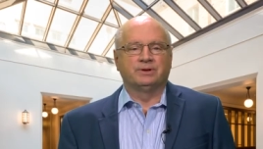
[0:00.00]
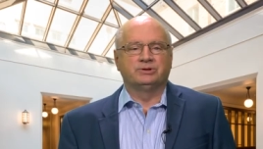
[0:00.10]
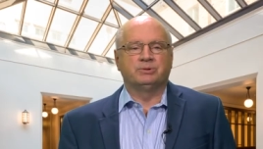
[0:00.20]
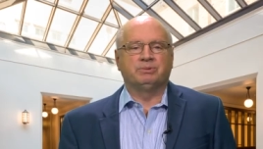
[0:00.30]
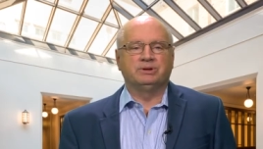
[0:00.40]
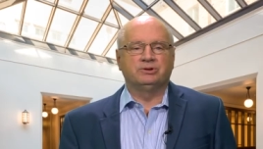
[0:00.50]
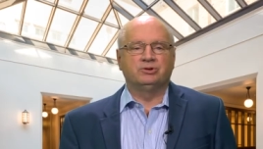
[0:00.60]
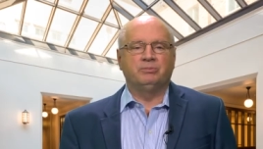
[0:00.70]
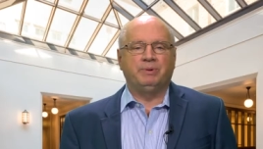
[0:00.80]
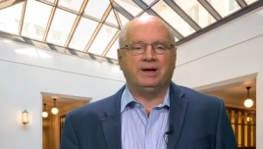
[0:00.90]
to
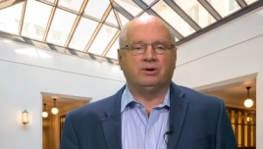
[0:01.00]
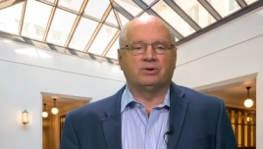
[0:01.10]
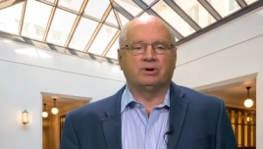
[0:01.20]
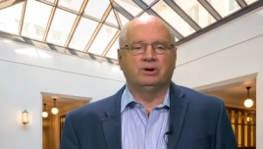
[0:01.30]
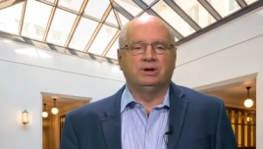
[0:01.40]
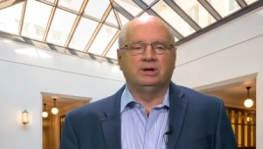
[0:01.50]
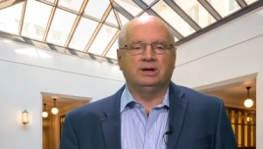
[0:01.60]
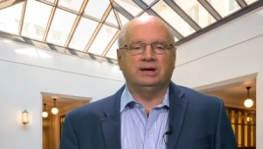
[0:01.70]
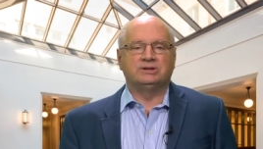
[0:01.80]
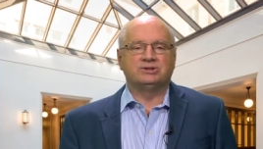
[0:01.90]
political power
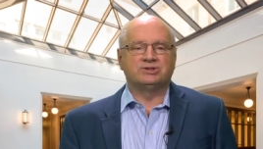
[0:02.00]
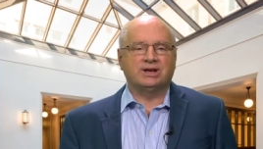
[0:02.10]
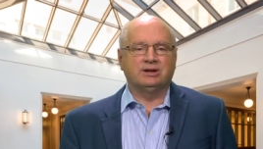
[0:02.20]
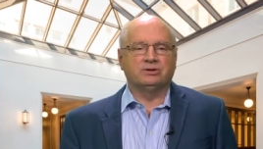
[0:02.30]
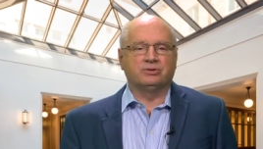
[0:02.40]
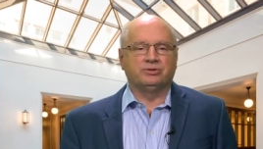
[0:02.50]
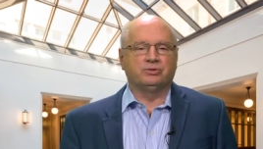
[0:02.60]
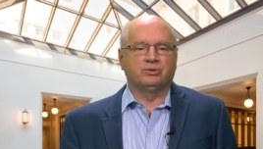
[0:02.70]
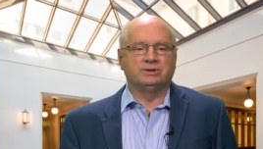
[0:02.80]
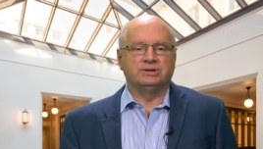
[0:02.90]
and to secular
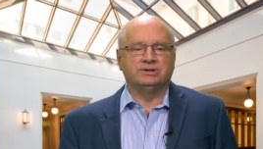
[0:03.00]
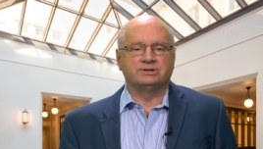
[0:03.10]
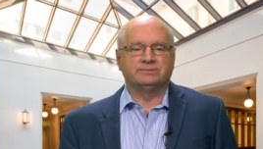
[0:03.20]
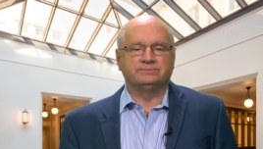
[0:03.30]
authorities.